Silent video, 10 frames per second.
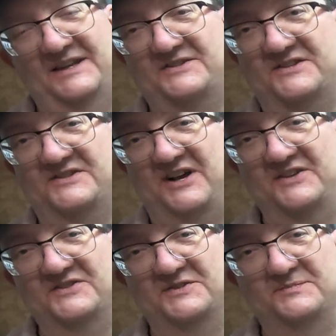it's the
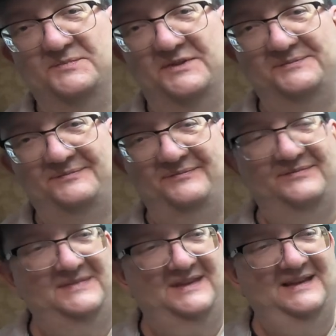size of them, but
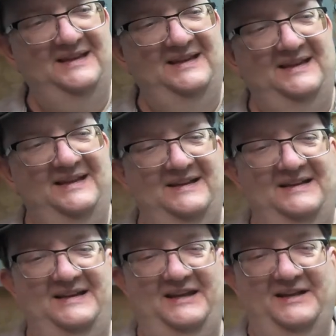
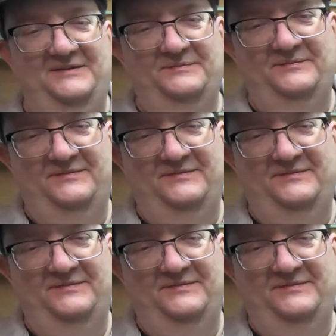anyhow.